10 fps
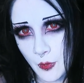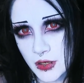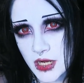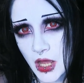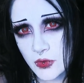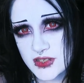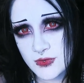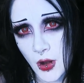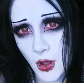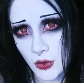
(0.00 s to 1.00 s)
But I was
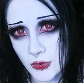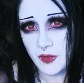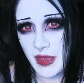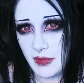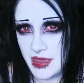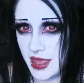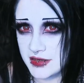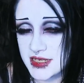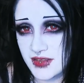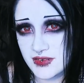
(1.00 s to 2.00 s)
wrong. The baby
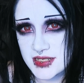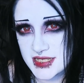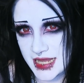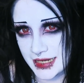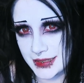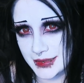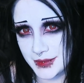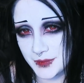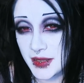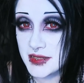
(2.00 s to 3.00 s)
hadn't even descended.